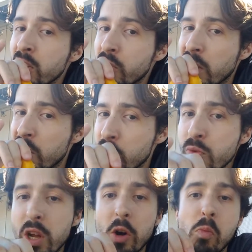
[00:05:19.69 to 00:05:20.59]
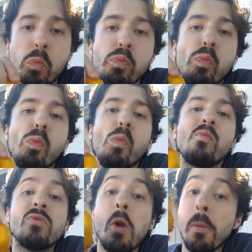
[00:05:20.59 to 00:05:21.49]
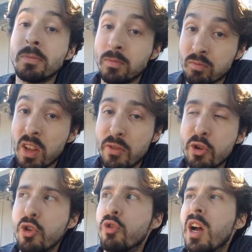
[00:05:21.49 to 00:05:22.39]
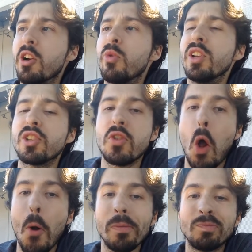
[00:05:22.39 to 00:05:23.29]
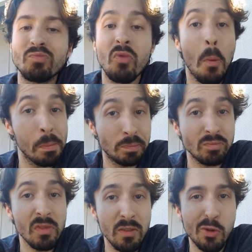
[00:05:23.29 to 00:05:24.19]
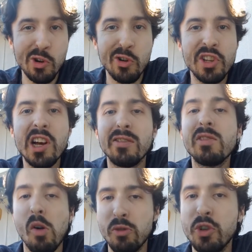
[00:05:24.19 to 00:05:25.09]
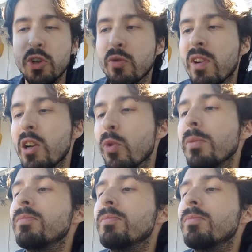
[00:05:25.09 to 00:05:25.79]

to let you know if you should try a quince for yourself, should you find one.